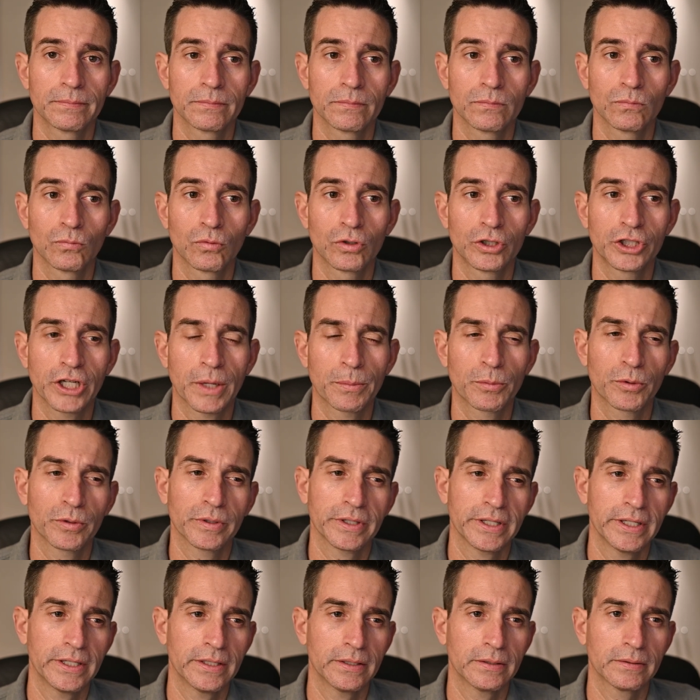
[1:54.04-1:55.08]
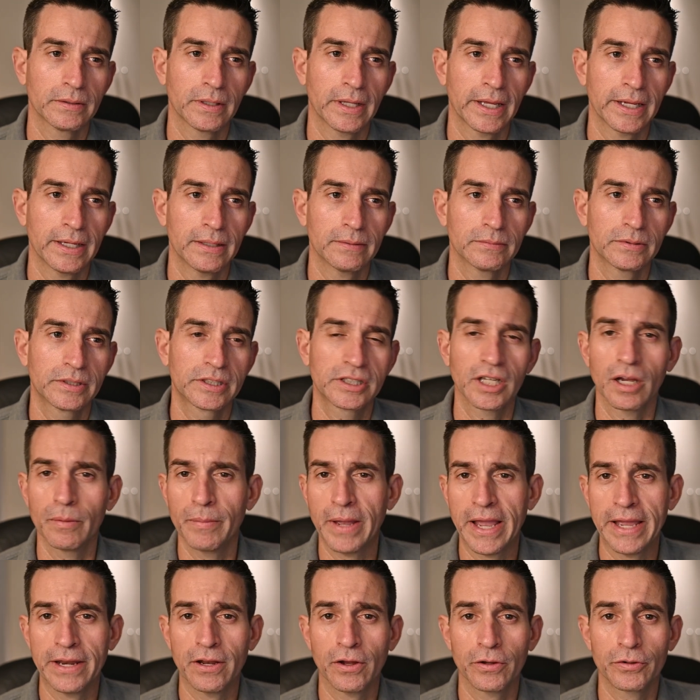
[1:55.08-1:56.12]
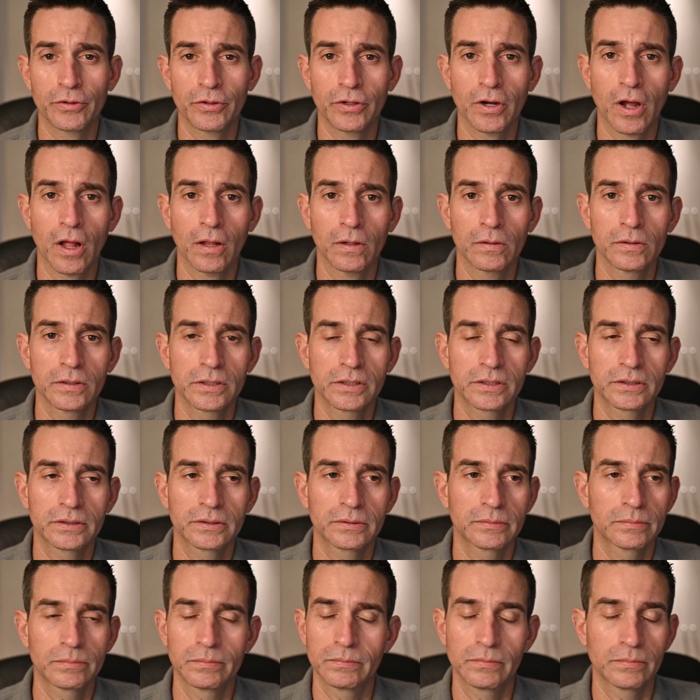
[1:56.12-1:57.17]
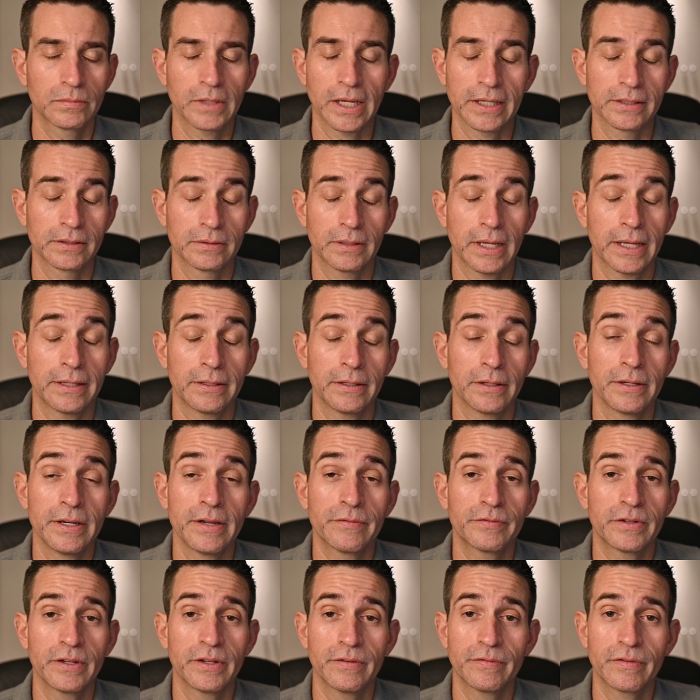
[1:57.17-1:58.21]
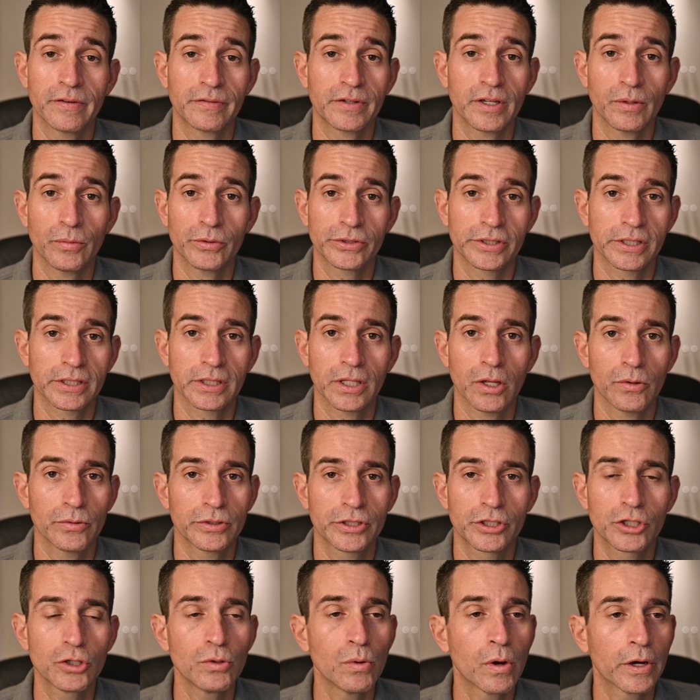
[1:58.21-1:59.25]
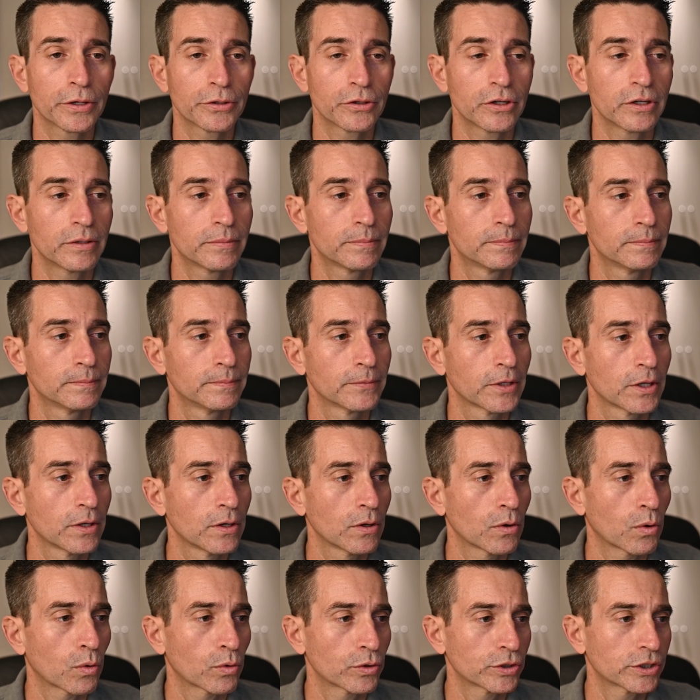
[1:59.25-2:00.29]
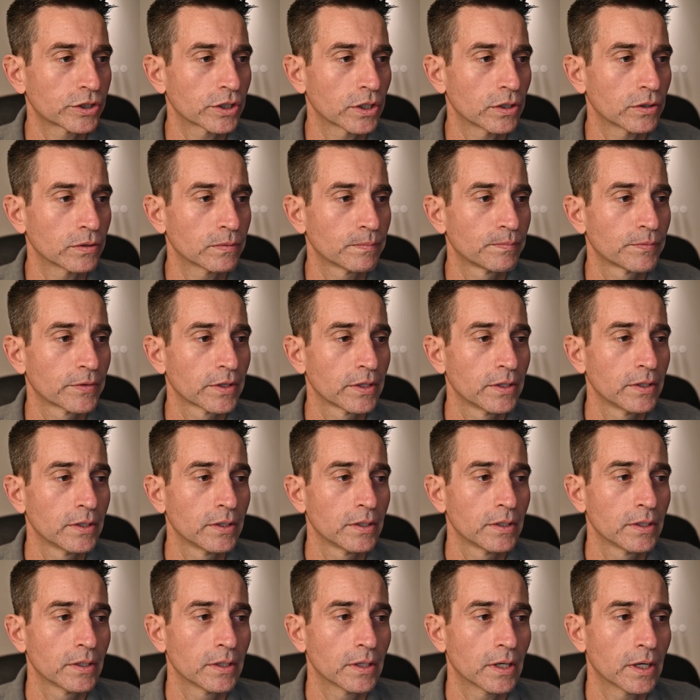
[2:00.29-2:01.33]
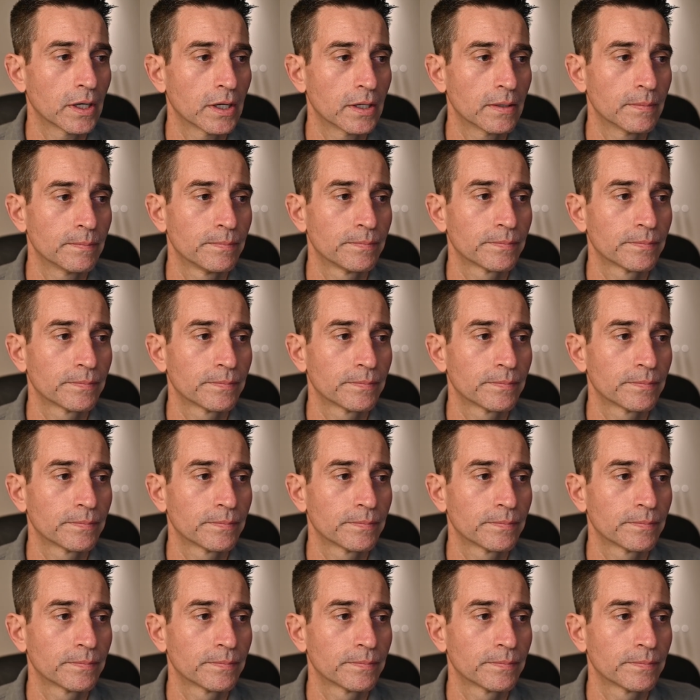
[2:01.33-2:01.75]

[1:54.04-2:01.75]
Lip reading: were generally like sub $800, and the Nifty 50 was as low as 200 or so. But